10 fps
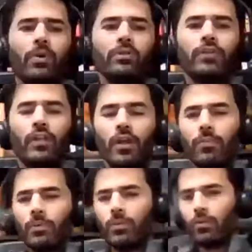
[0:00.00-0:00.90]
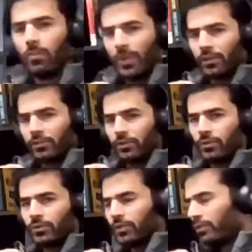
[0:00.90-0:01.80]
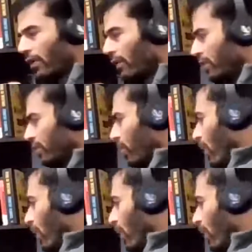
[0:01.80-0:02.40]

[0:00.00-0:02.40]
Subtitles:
won't say that. People will make excuses, and that's